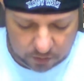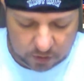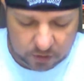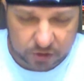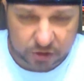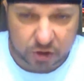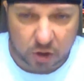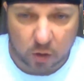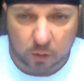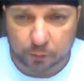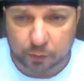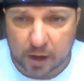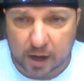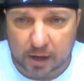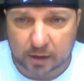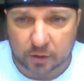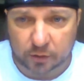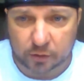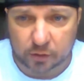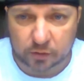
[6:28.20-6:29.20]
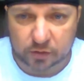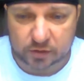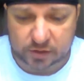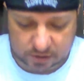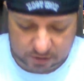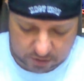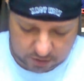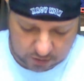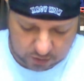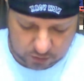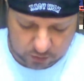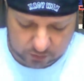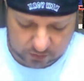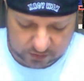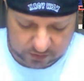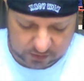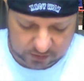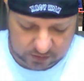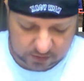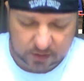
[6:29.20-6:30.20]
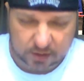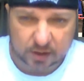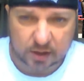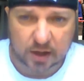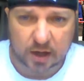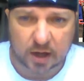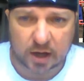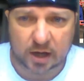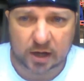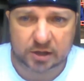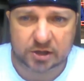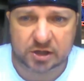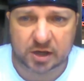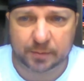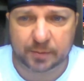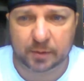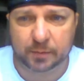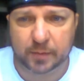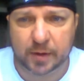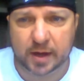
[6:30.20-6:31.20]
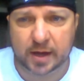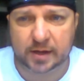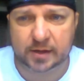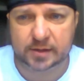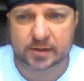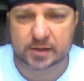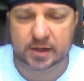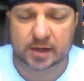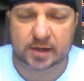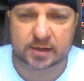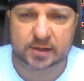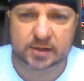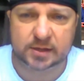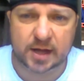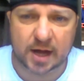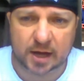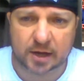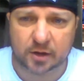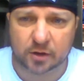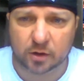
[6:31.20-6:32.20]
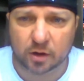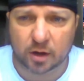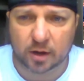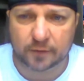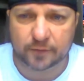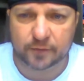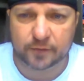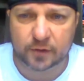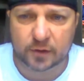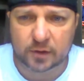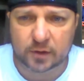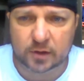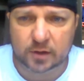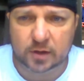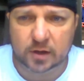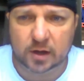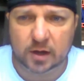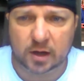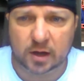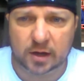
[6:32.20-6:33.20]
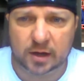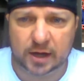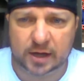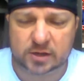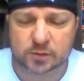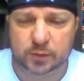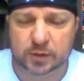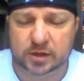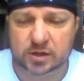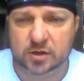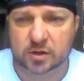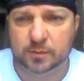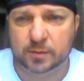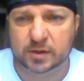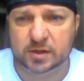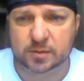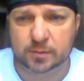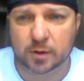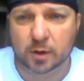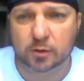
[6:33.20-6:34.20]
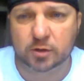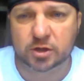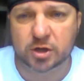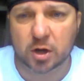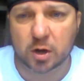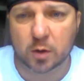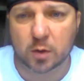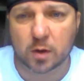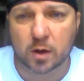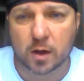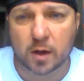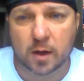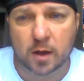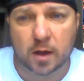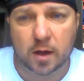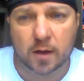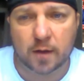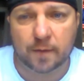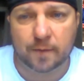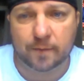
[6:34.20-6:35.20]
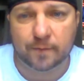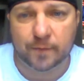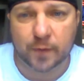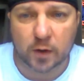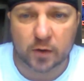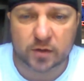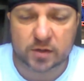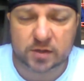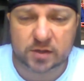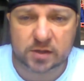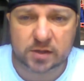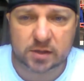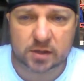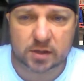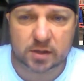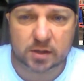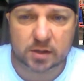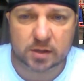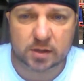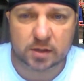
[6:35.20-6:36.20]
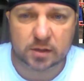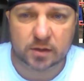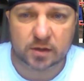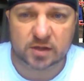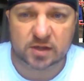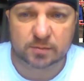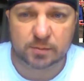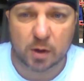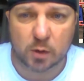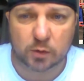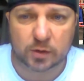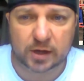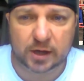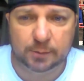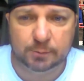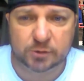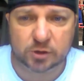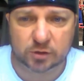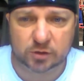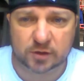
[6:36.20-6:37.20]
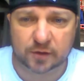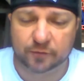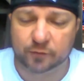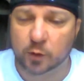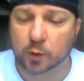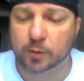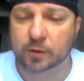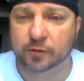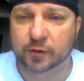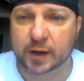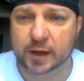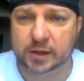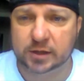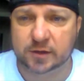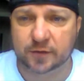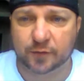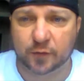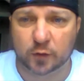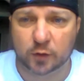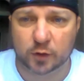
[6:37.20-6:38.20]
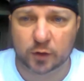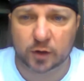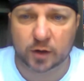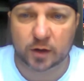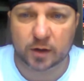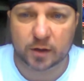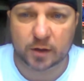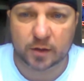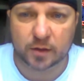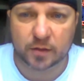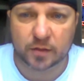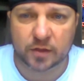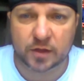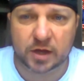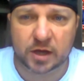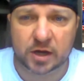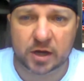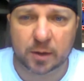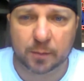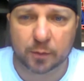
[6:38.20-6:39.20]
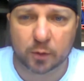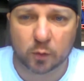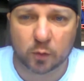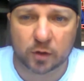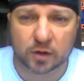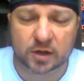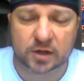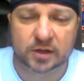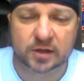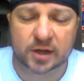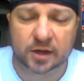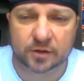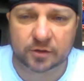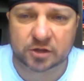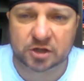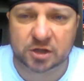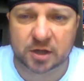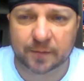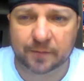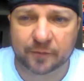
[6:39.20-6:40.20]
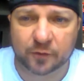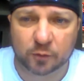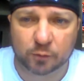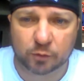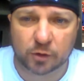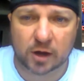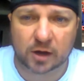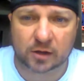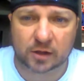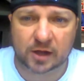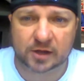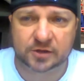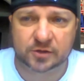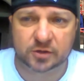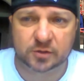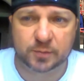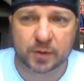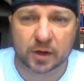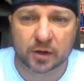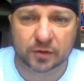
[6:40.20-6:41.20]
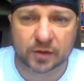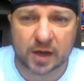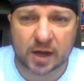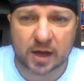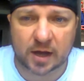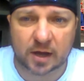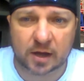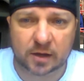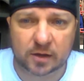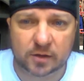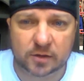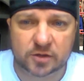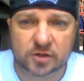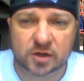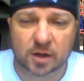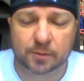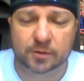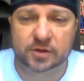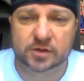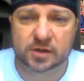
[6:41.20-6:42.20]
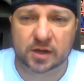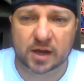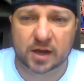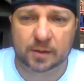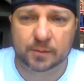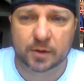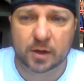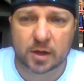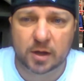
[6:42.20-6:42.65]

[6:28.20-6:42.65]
Joe and Brock go nose to nose. Shane McMahon says, knock it off. Next week's going to be Samoa Joe versus the Samoa named Joseph Roman Reigns for the #1 contendership for Brock Lesnar's belt at SummerSlam.